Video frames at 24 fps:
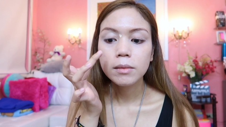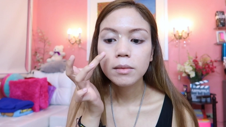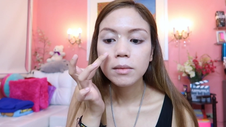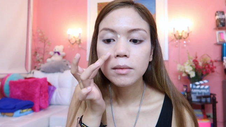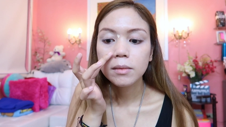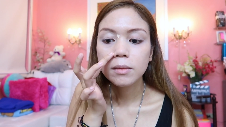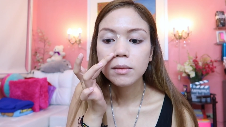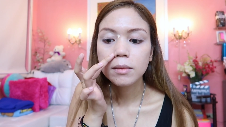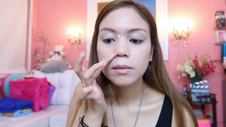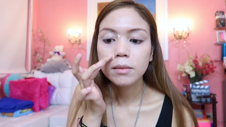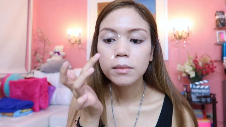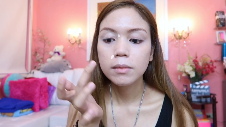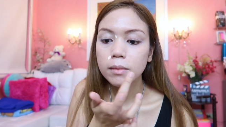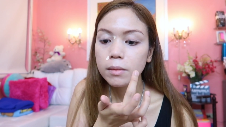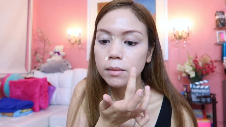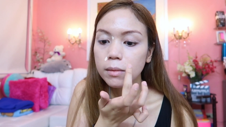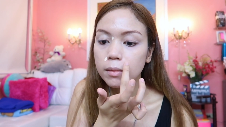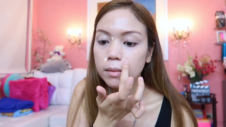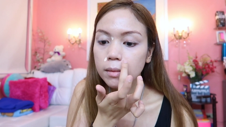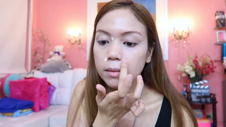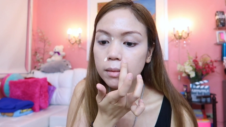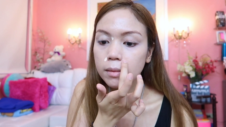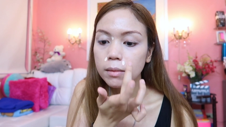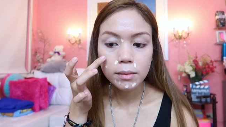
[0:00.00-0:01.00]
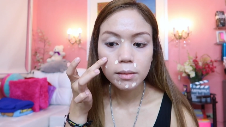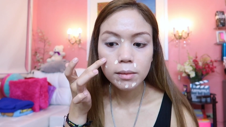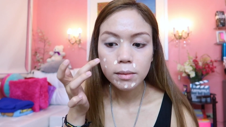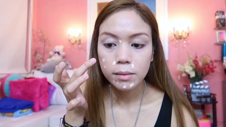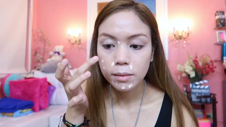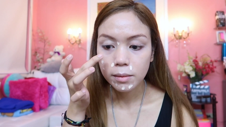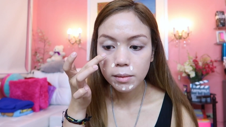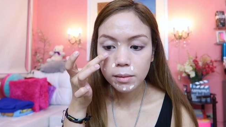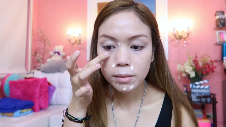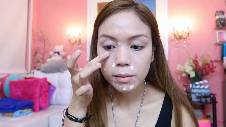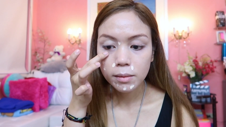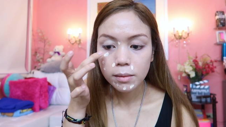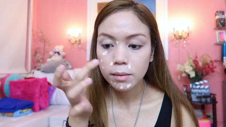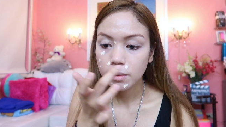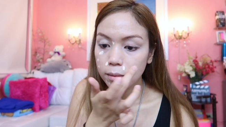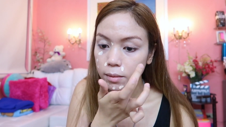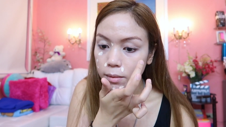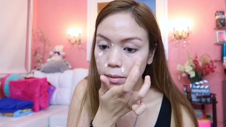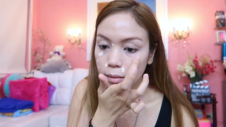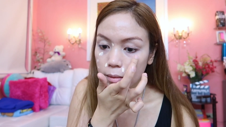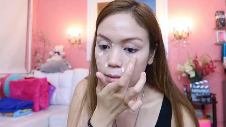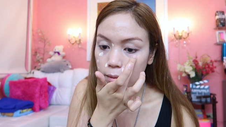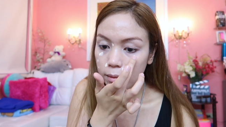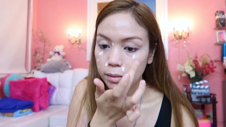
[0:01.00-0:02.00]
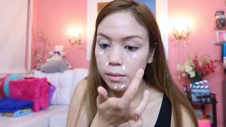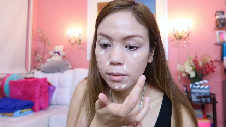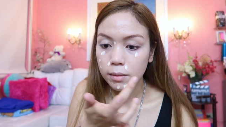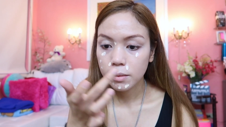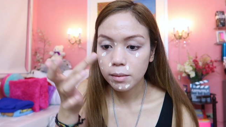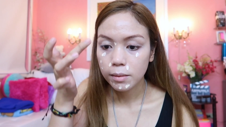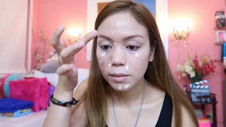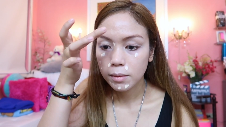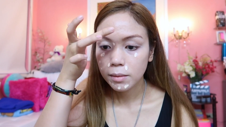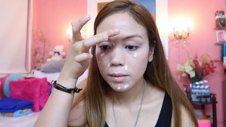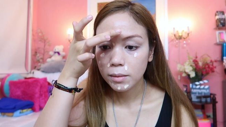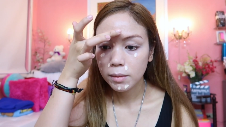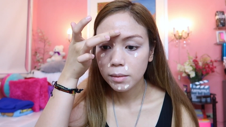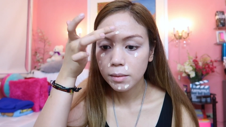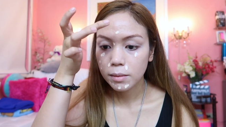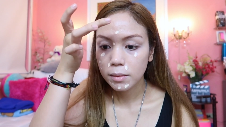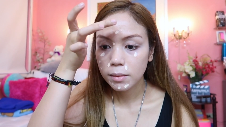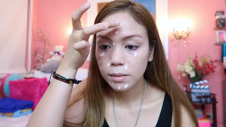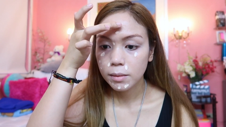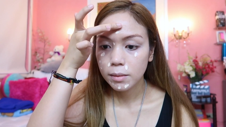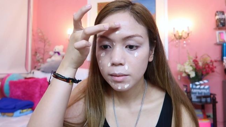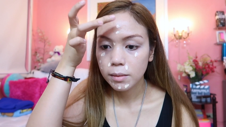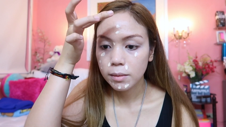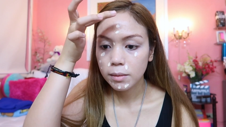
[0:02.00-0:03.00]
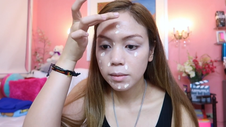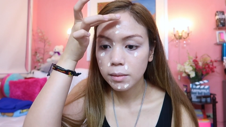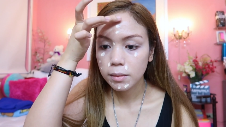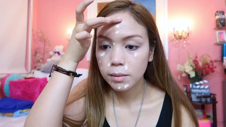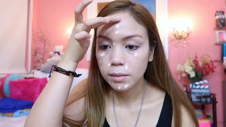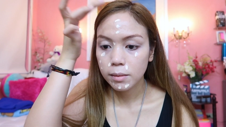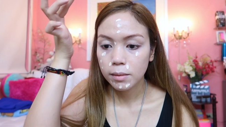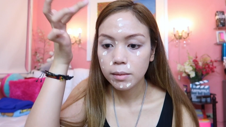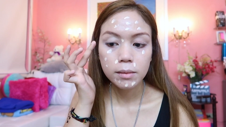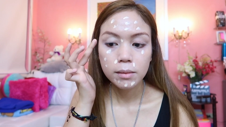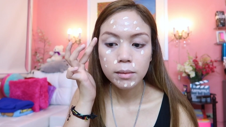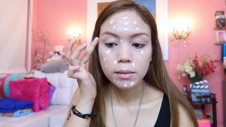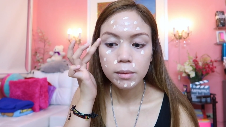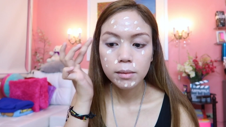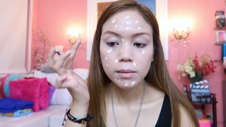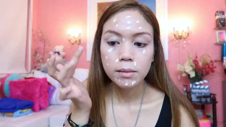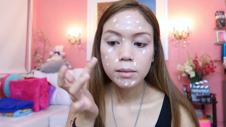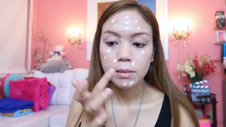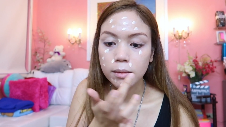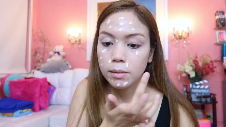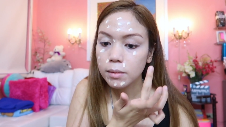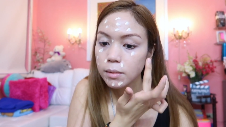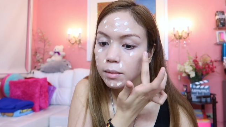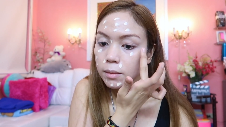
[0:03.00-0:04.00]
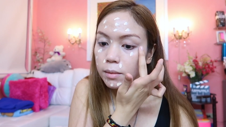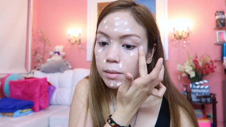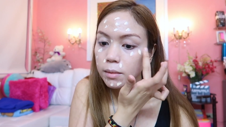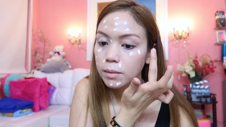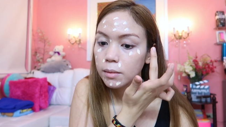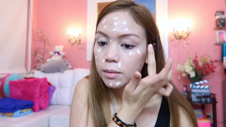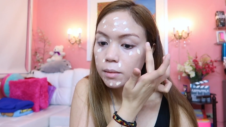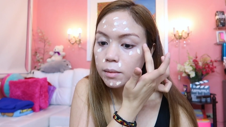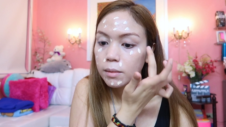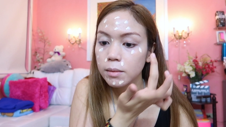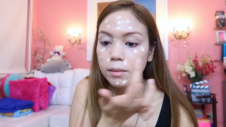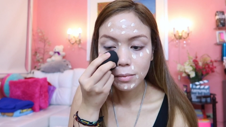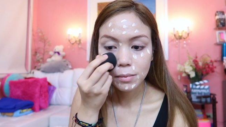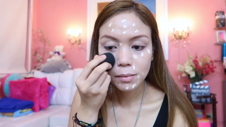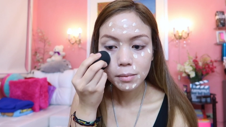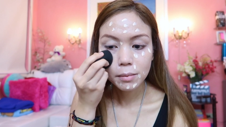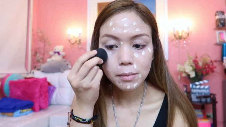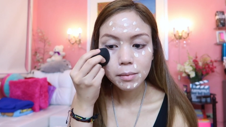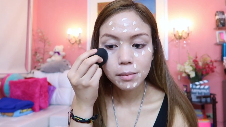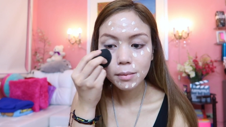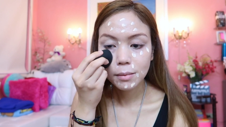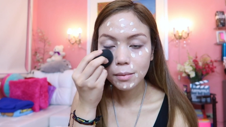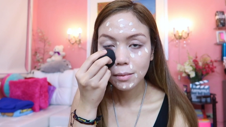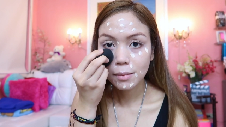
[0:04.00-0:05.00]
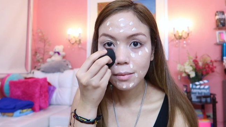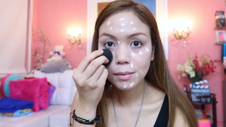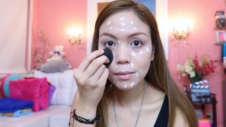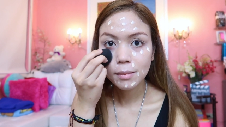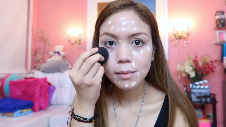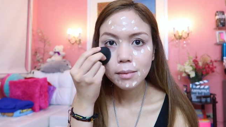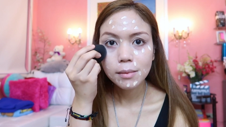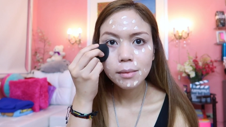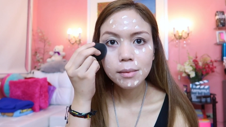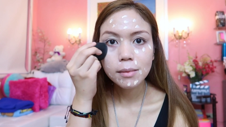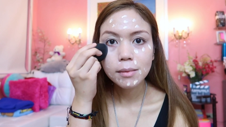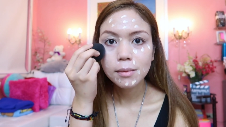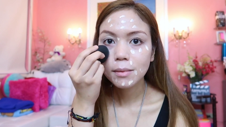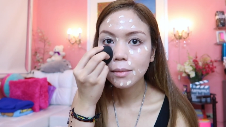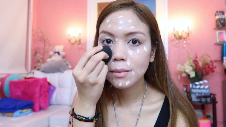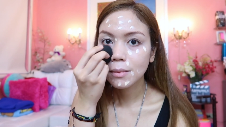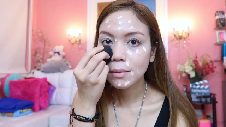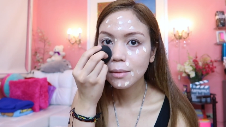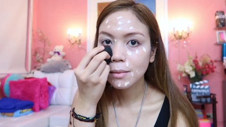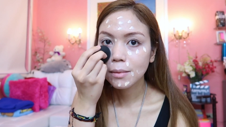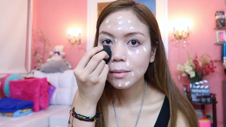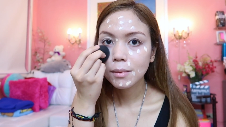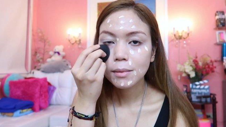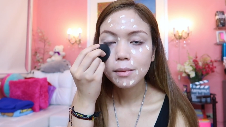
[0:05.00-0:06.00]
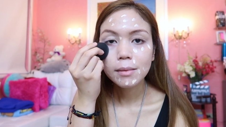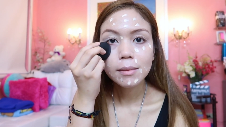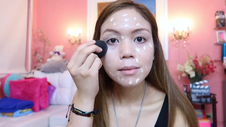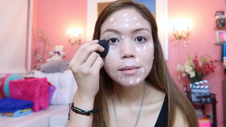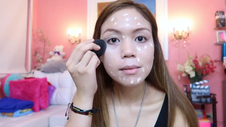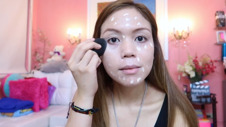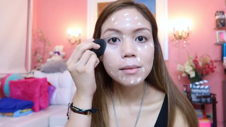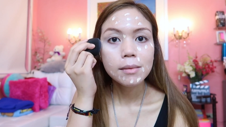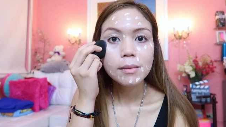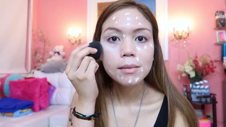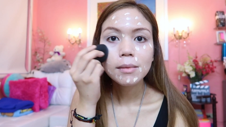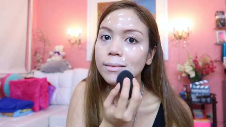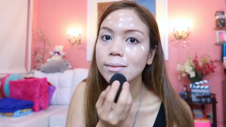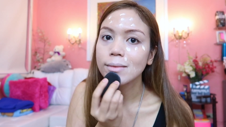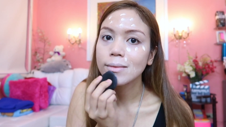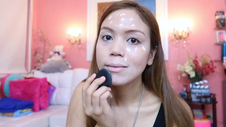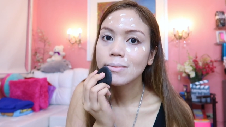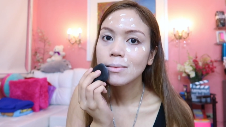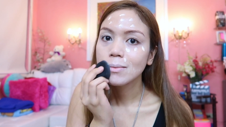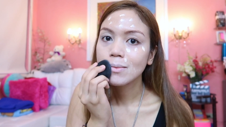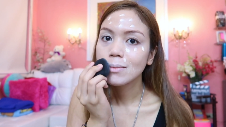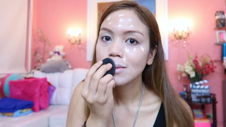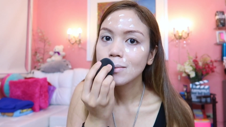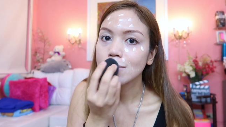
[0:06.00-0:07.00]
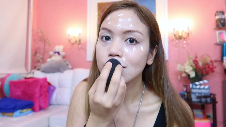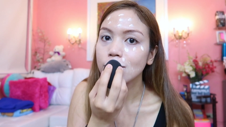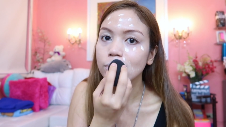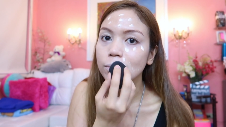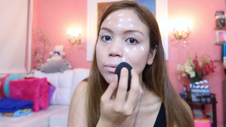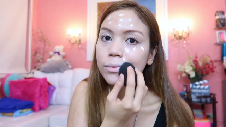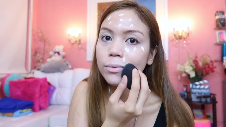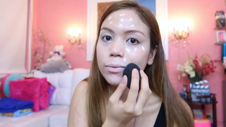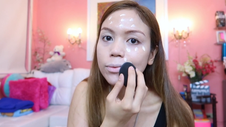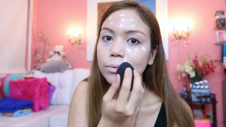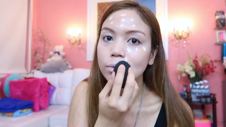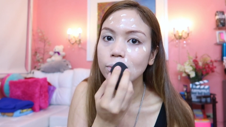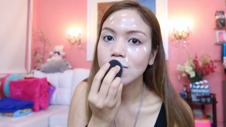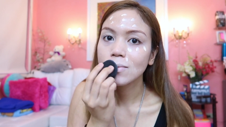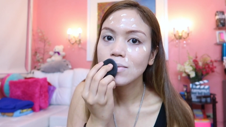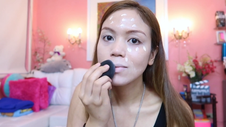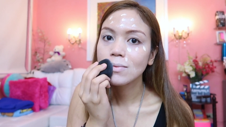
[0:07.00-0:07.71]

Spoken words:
(silence)